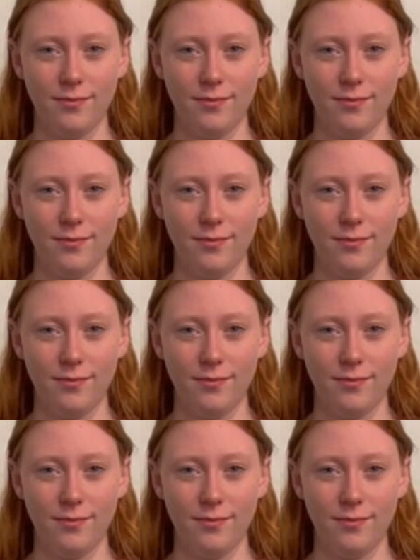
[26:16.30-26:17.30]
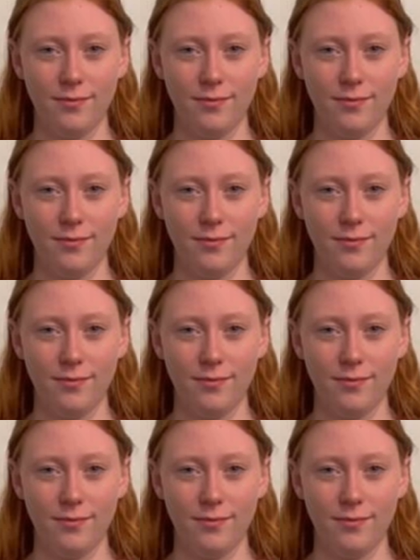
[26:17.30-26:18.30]

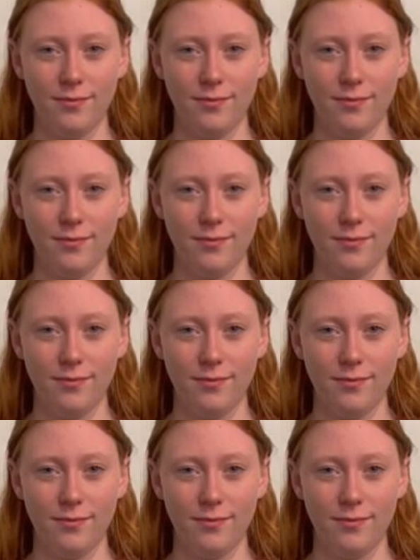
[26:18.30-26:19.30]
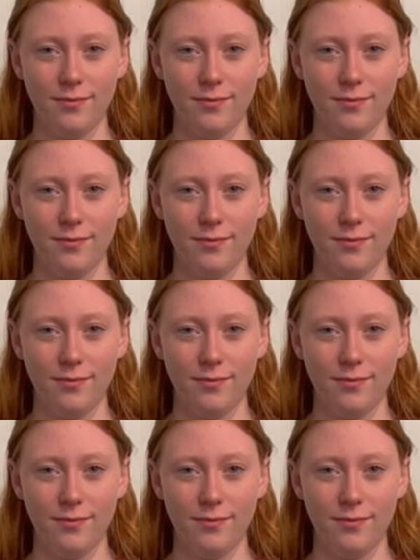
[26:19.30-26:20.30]

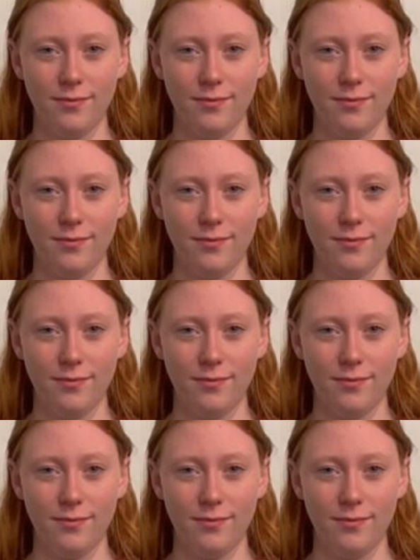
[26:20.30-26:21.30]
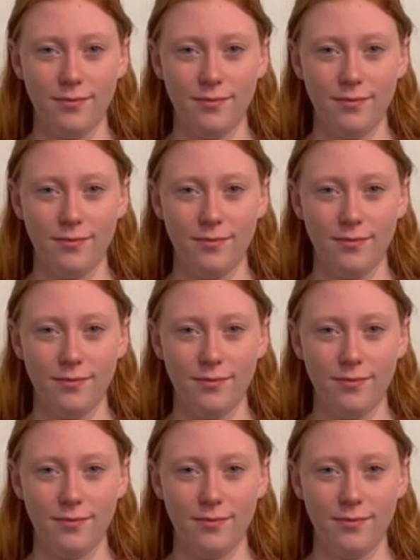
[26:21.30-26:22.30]

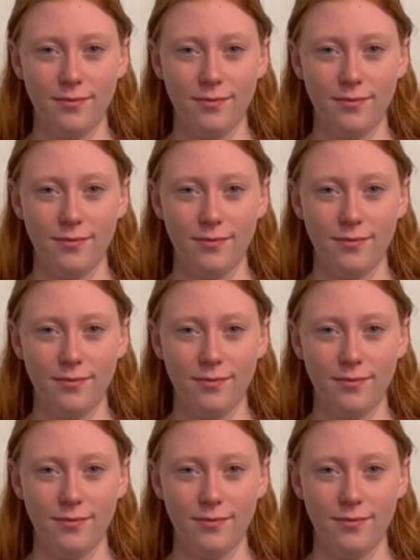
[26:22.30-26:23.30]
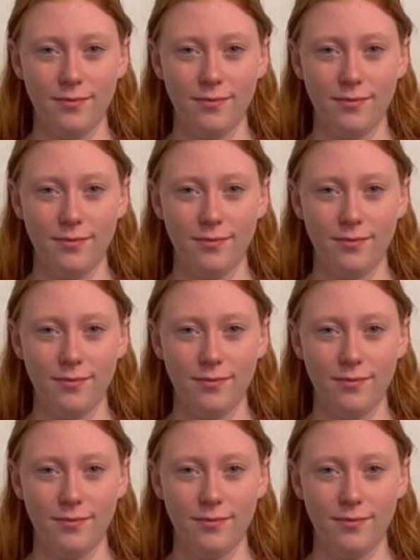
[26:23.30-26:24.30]
(no lip movement)